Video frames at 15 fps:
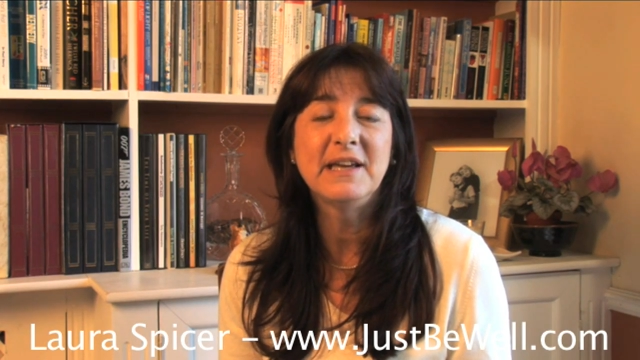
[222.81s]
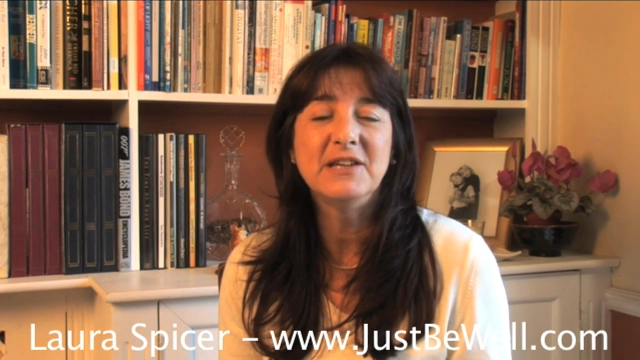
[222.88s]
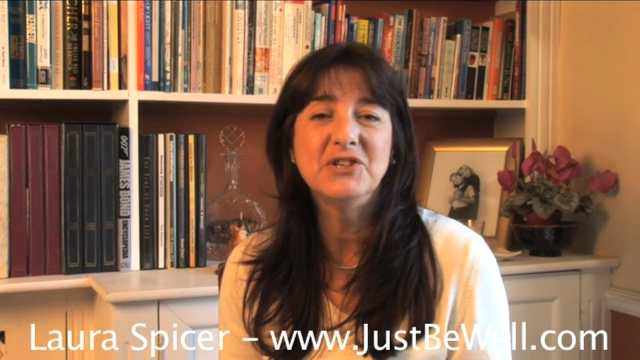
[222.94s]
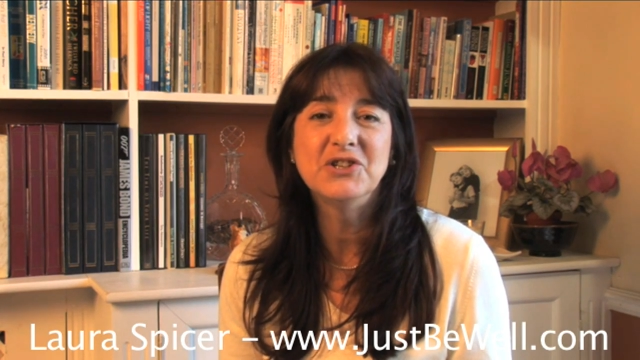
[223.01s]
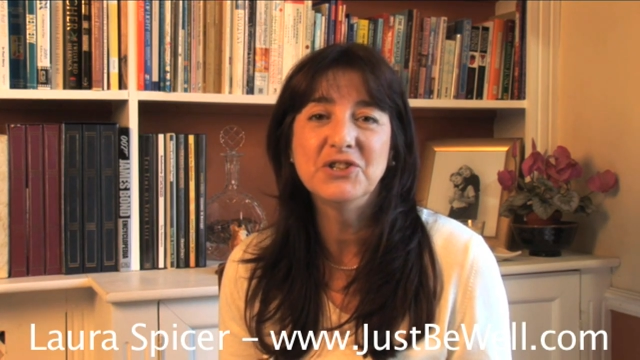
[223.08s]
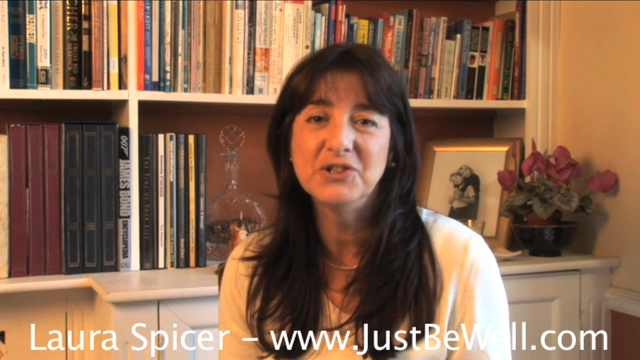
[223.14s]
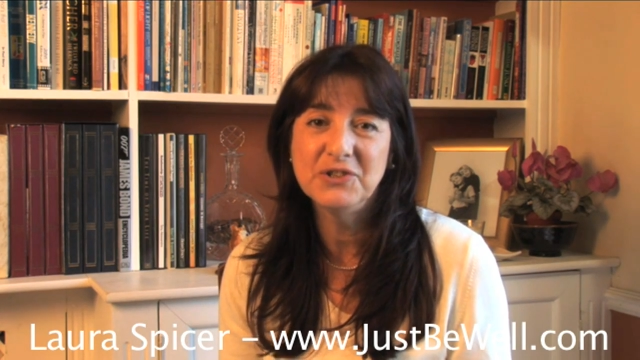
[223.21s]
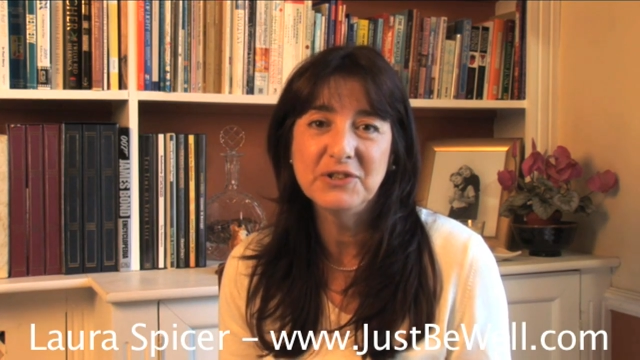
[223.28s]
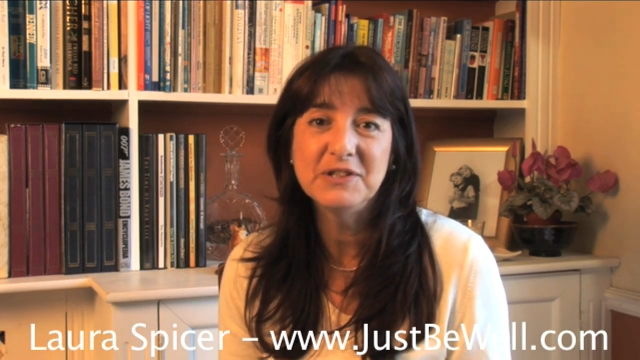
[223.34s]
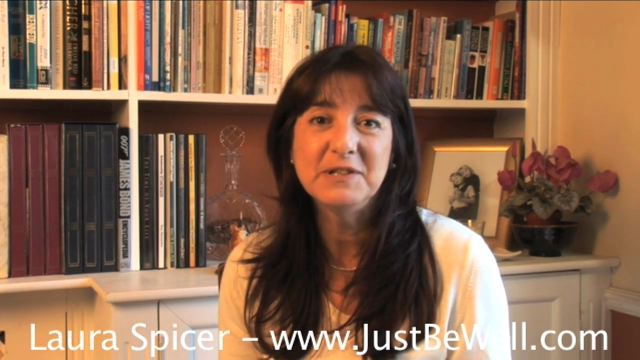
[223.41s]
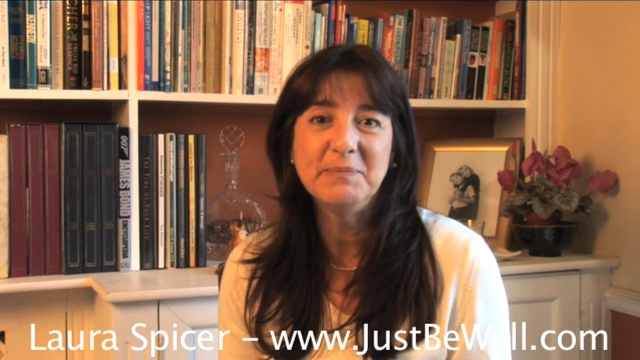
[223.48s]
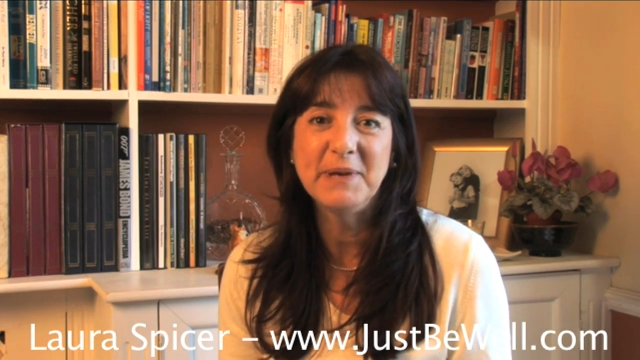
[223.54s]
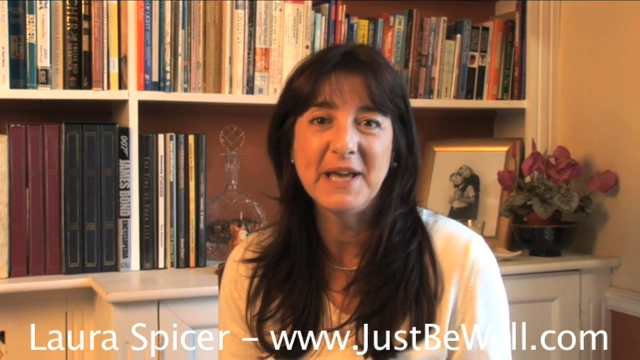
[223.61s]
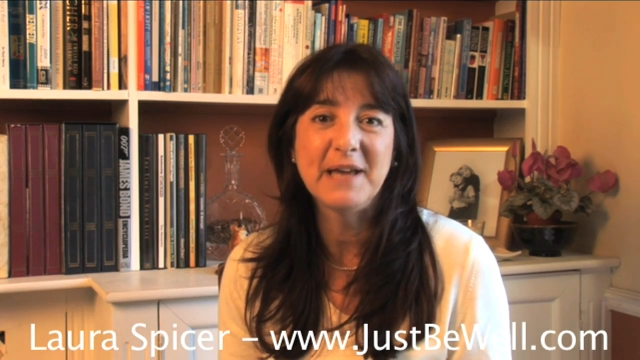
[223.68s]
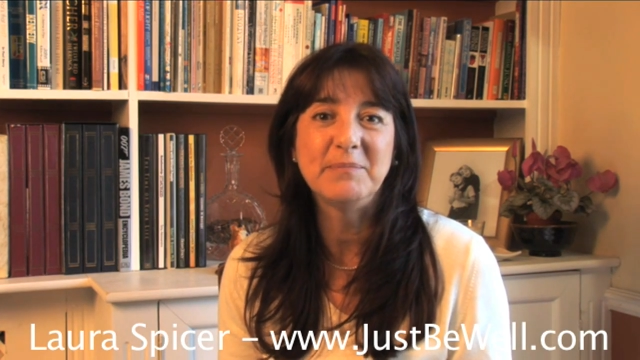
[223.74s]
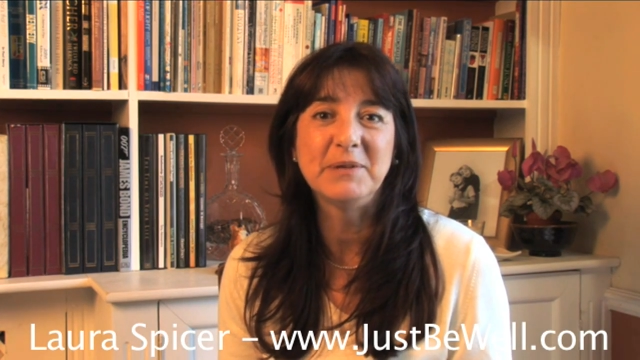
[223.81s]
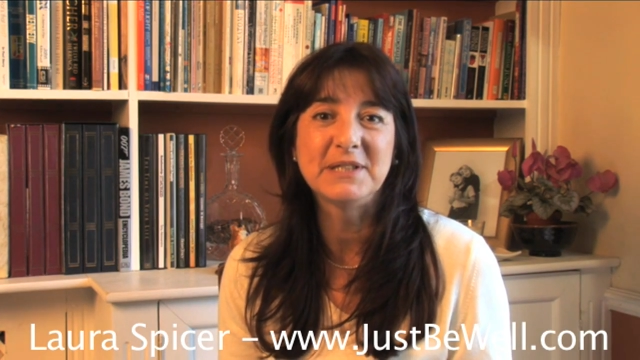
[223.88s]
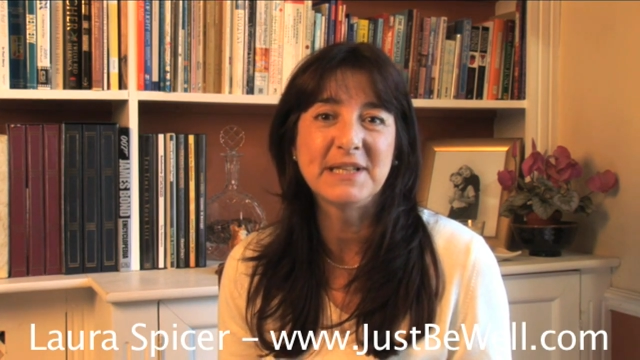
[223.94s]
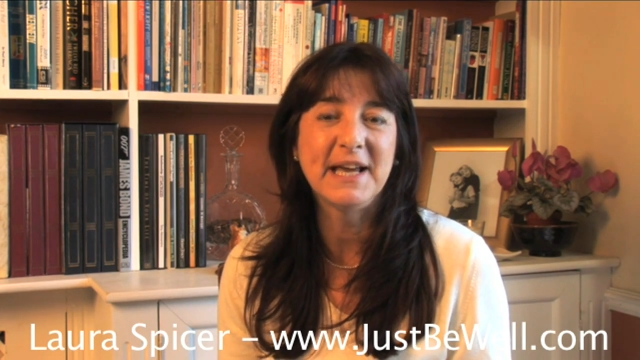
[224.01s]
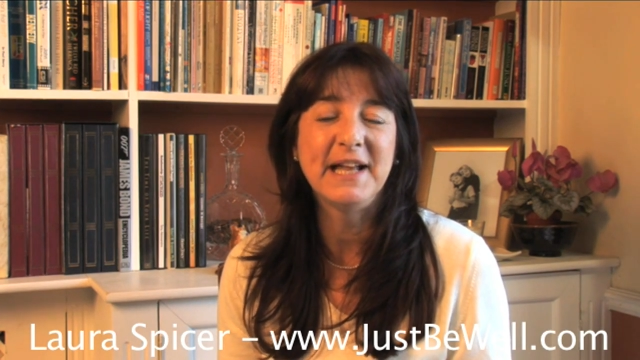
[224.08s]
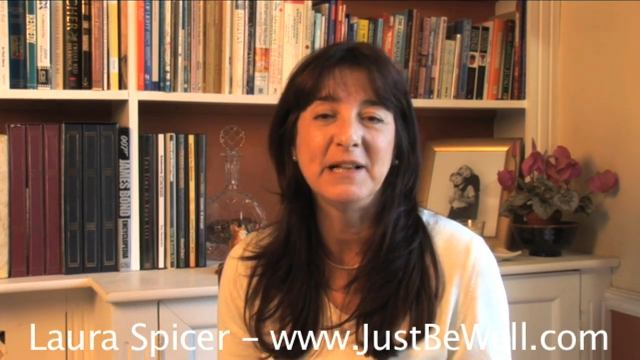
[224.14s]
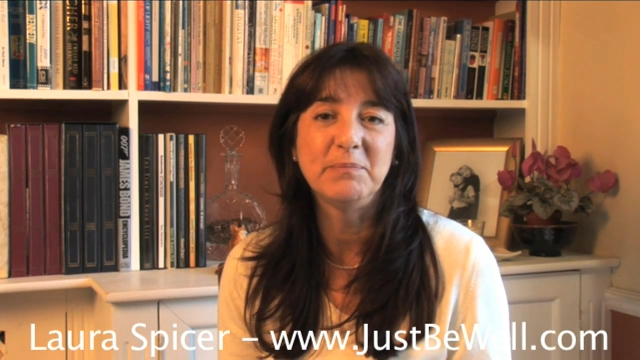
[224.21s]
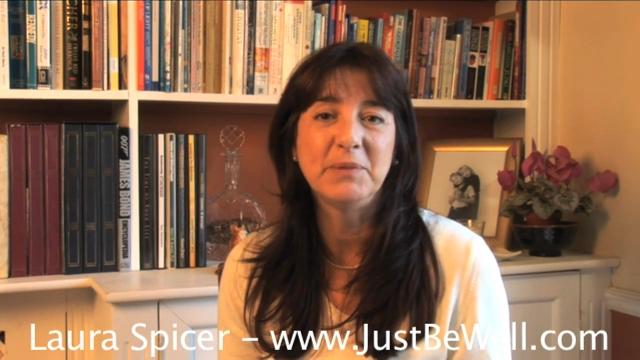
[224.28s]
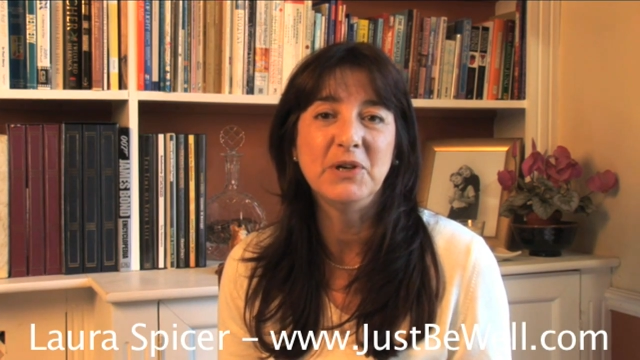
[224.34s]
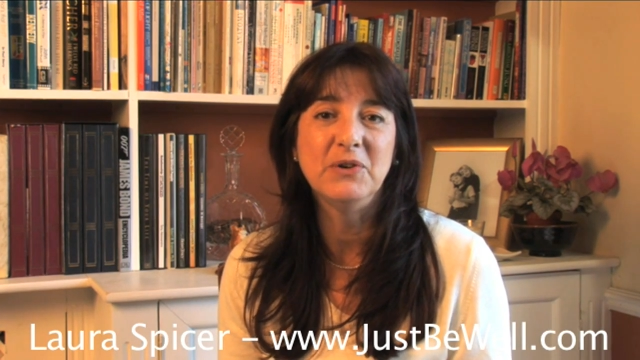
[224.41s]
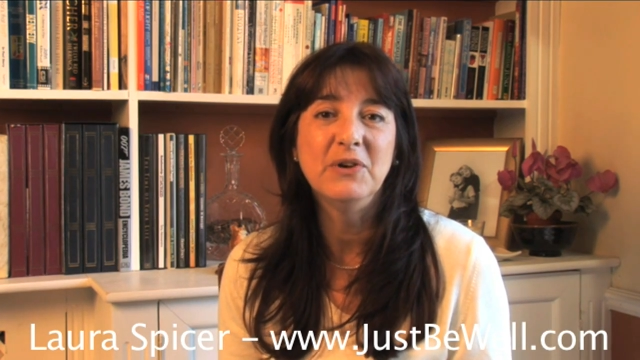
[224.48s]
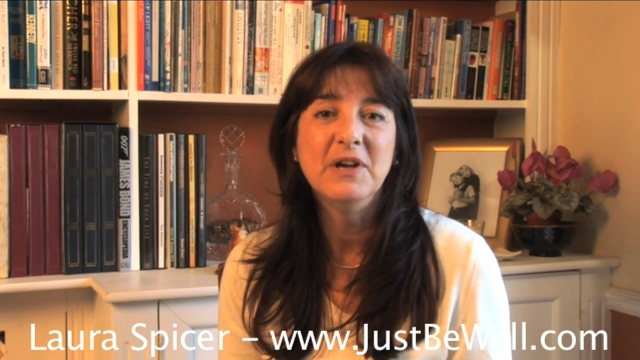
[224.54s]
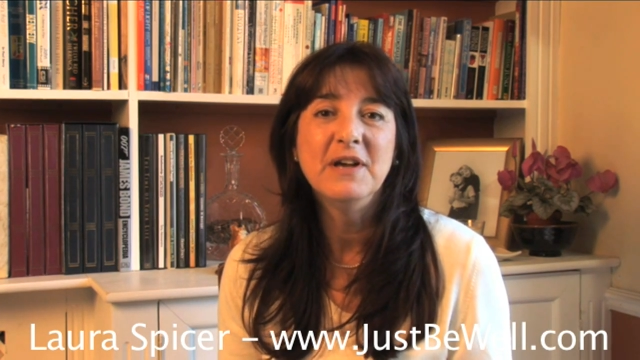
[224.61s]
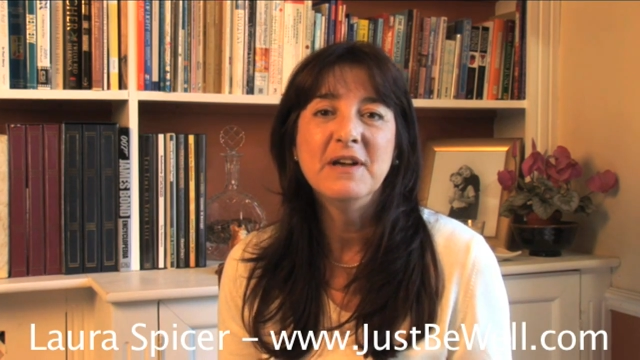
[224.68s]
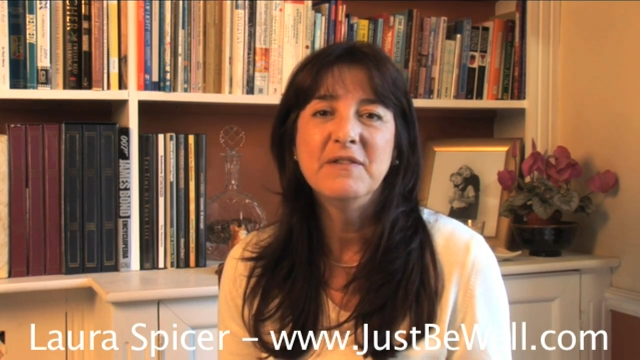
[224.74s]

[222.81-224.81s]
is sure to be able to help you